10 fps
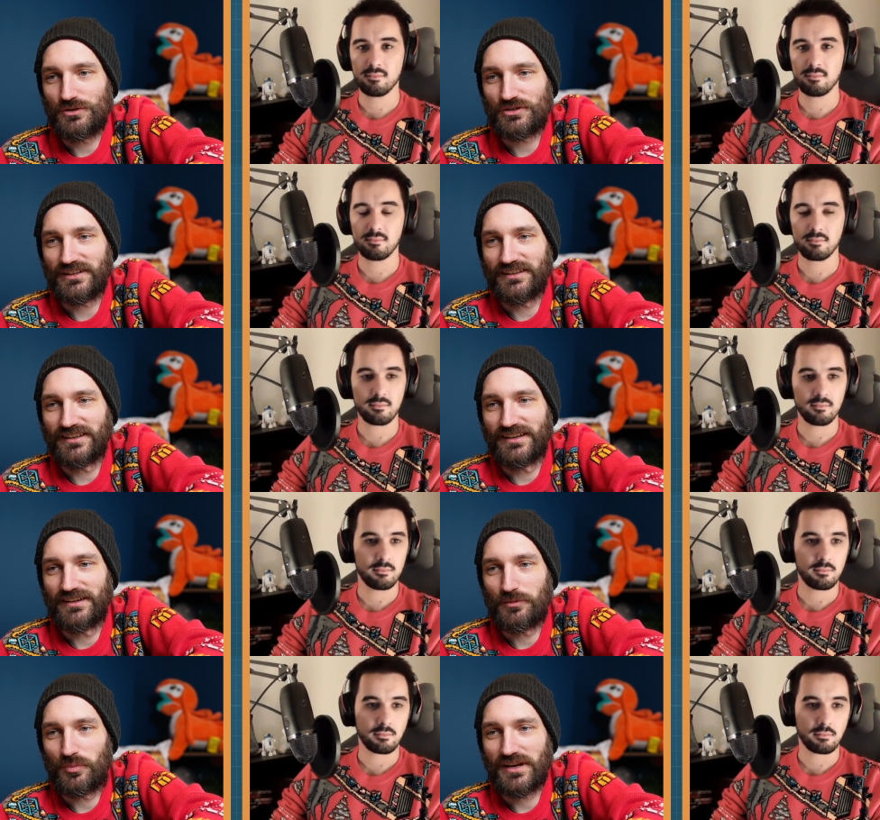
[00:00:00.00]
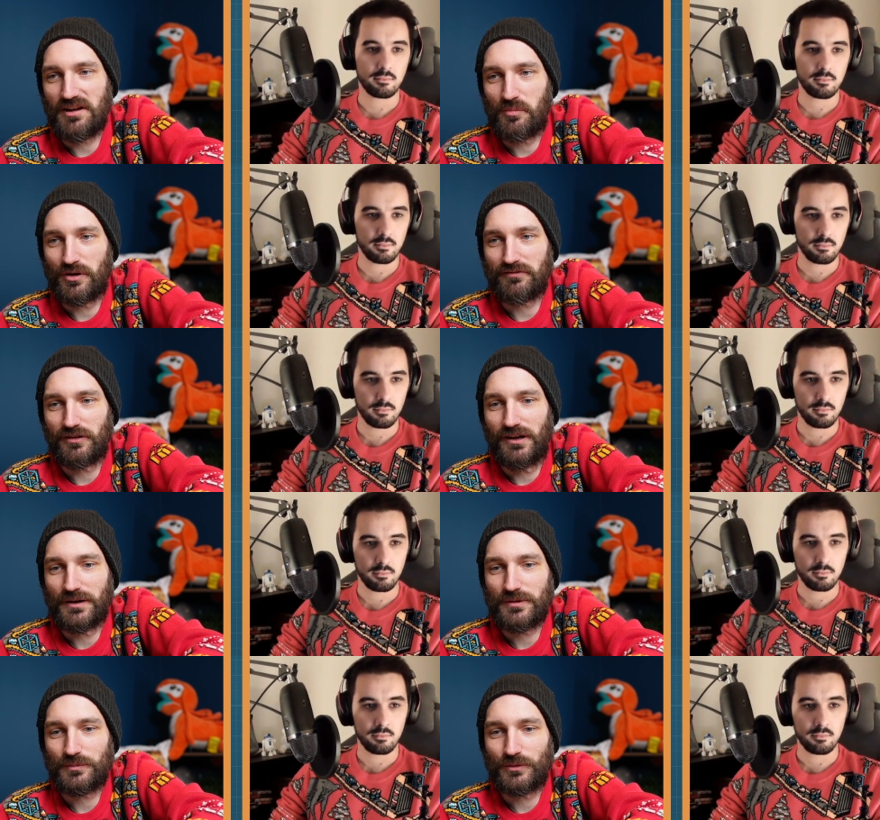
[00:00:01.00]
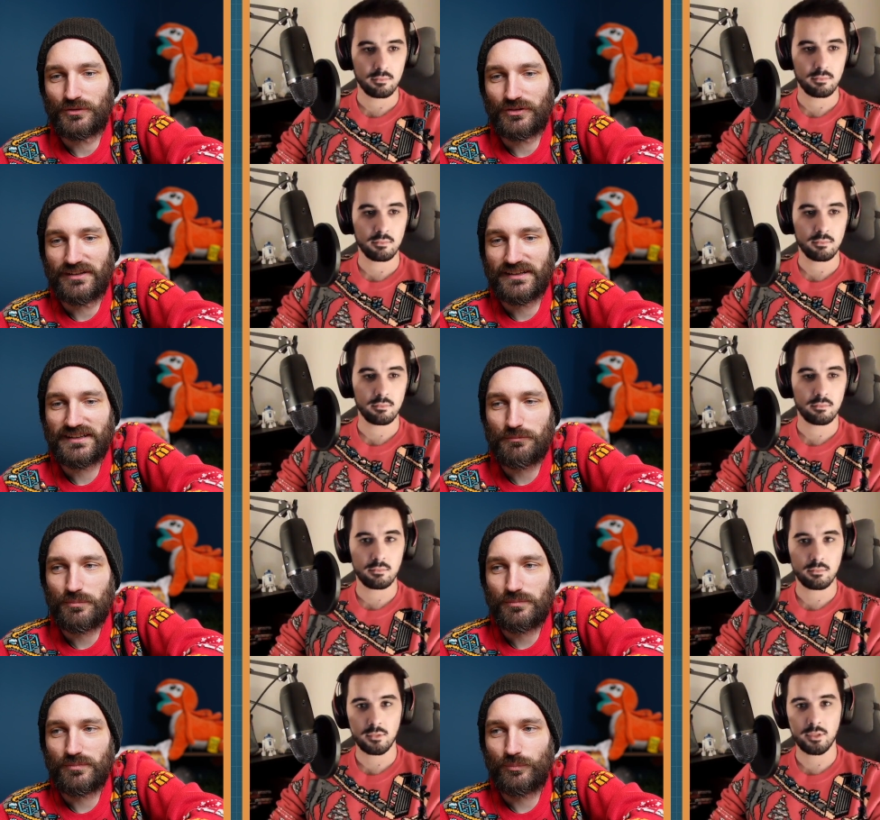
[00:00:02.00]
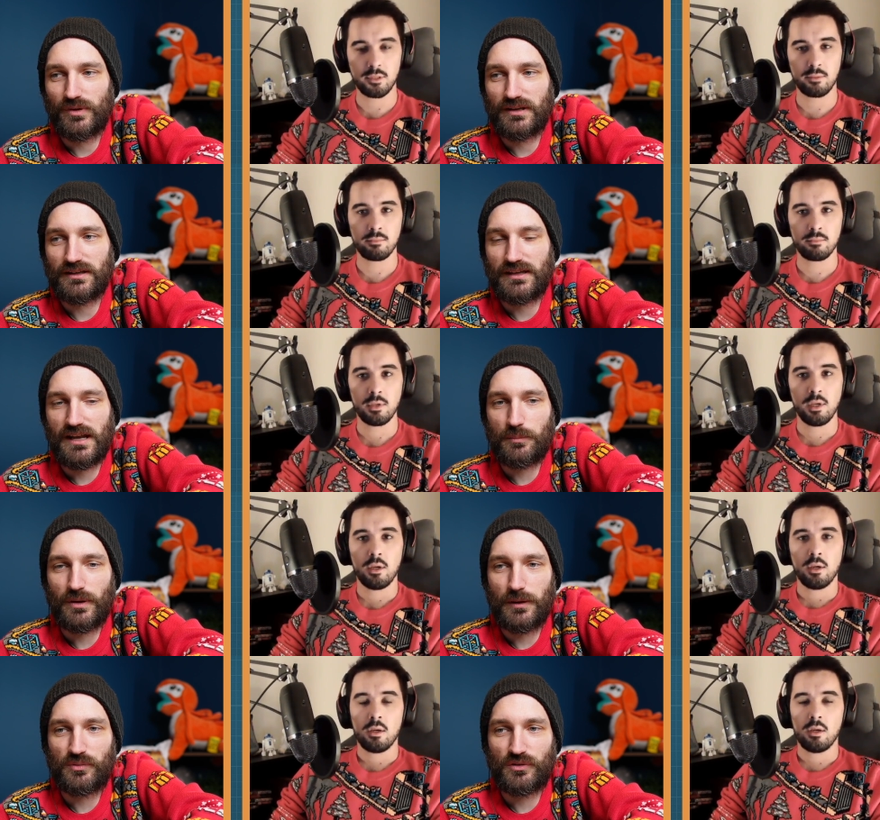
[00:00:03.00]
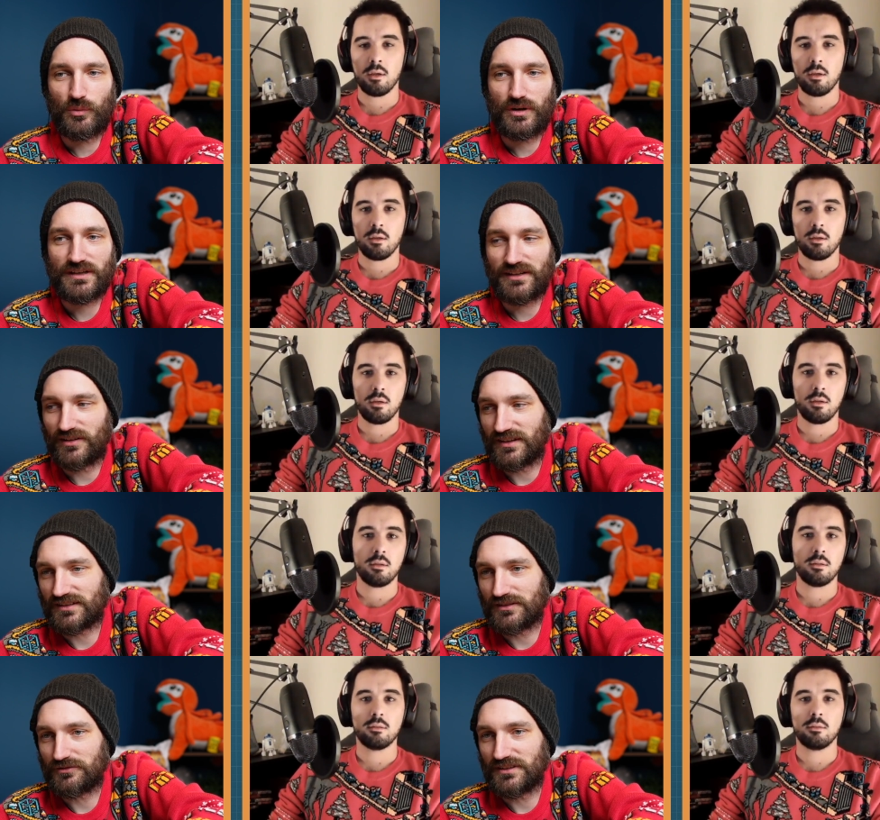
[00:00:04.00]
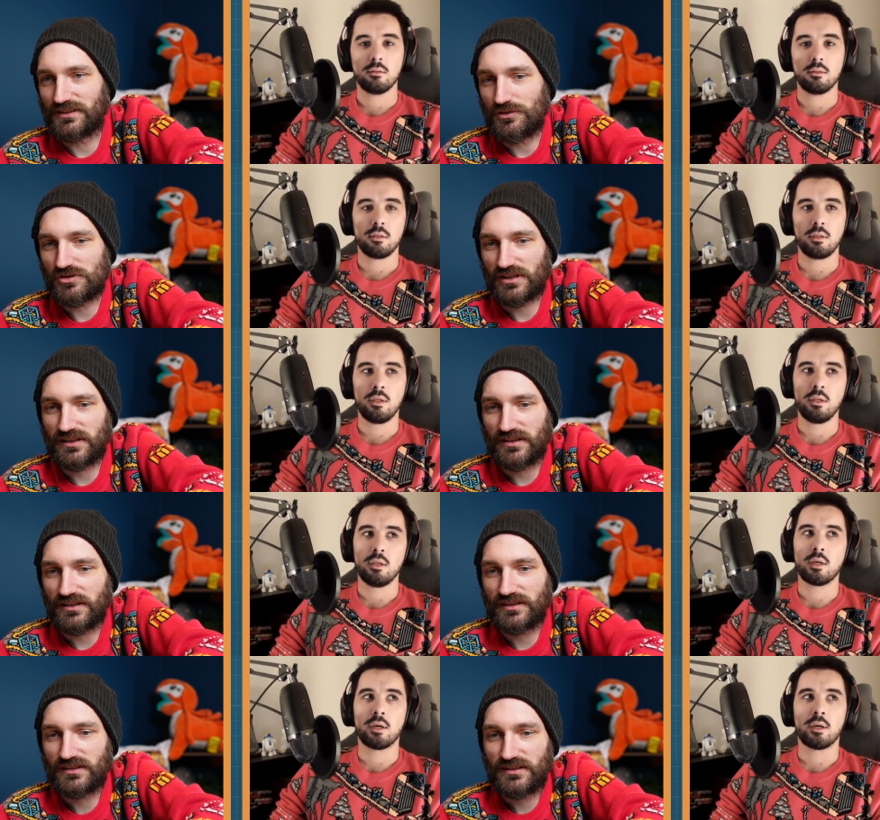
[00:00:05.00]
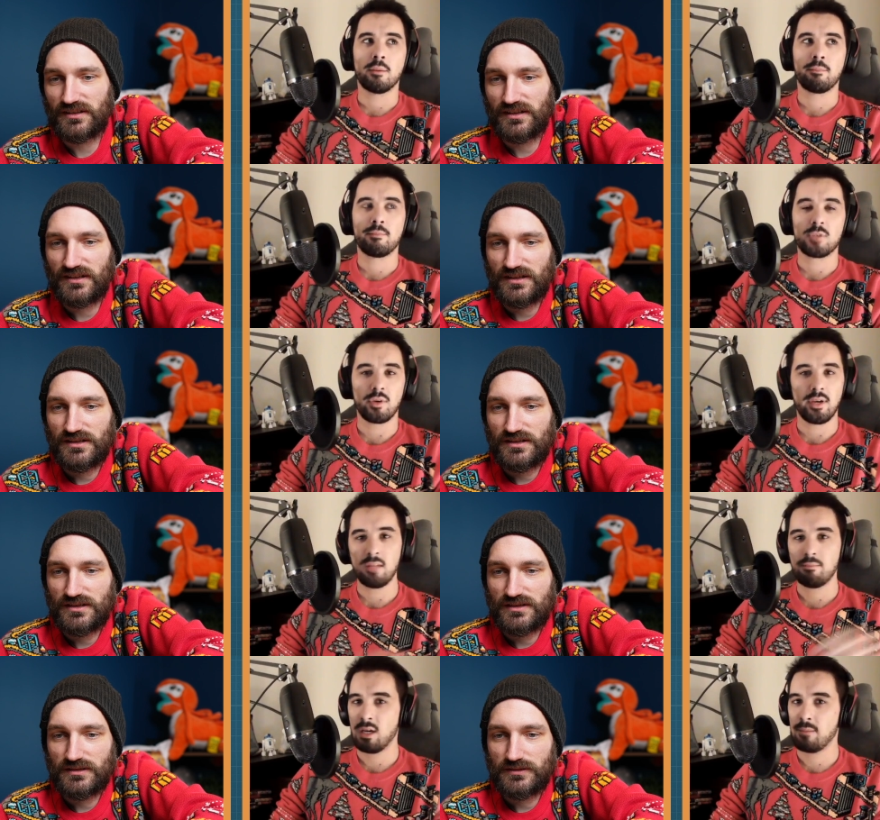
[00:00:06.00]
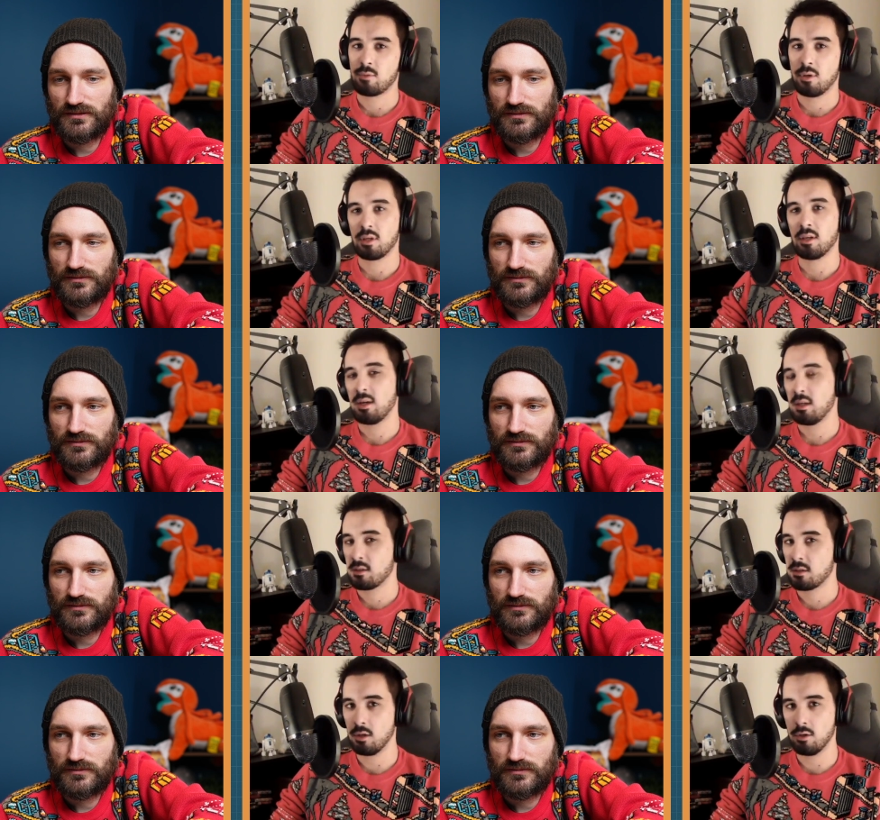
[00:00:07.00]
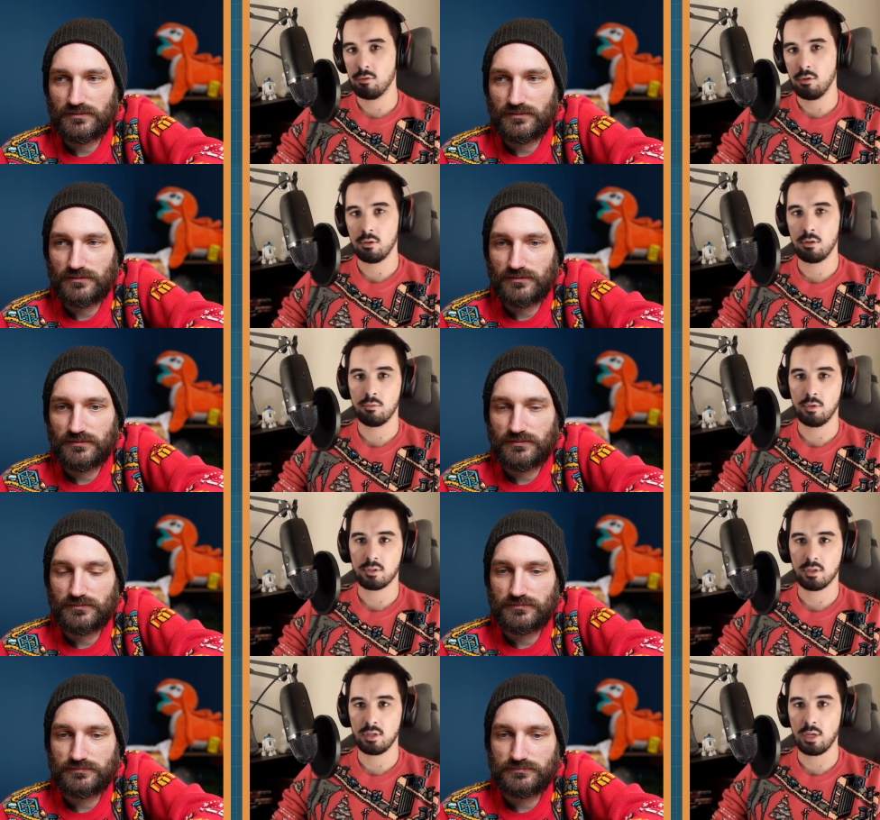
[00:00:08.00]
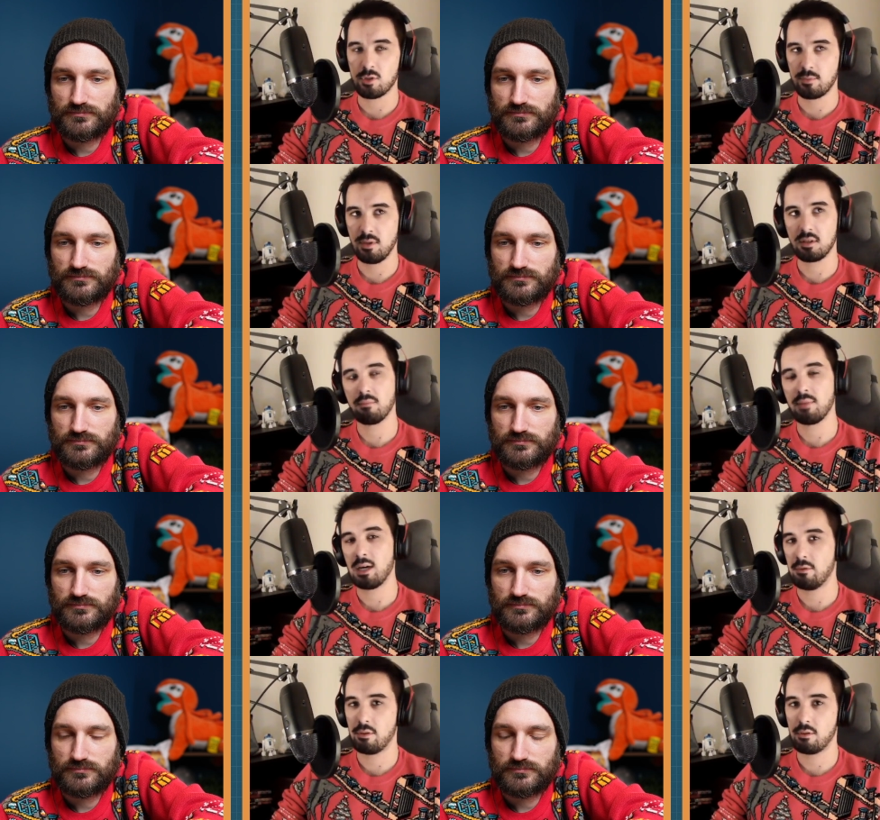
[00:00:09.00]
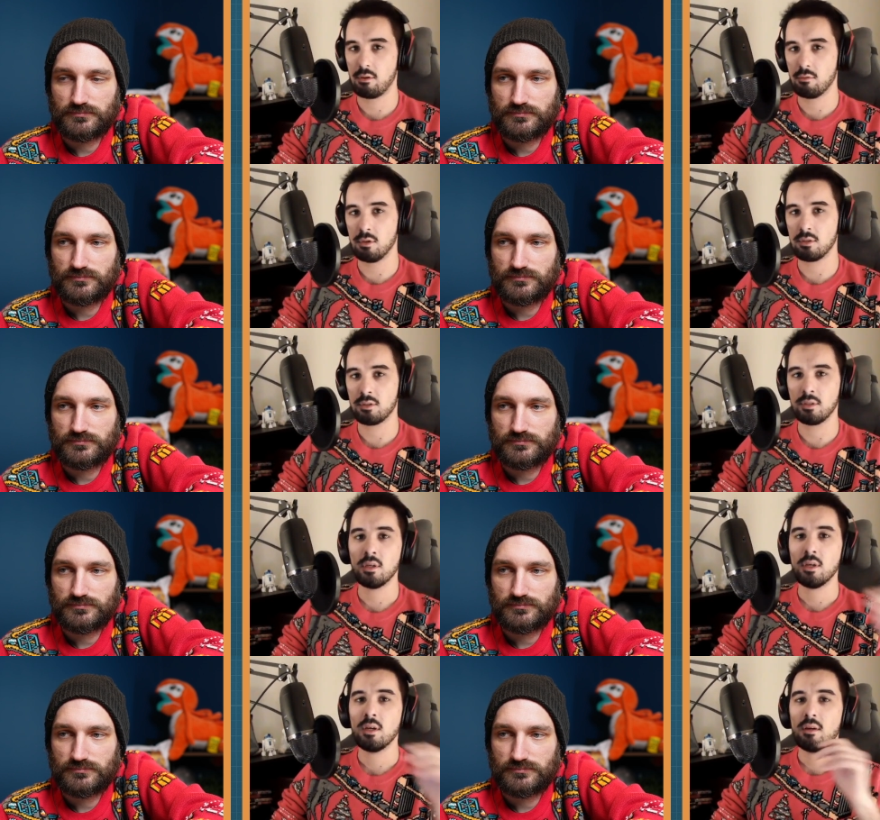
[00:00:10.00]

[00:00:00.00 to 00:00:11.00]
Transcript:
Speaker 1: is usually the the breaking point for a lot of people. So like yeah. getting pipes to work and all that stuff is usually the...
Speaker 2: Yeah. So I had pipes working, I had coal working. I was making power through water.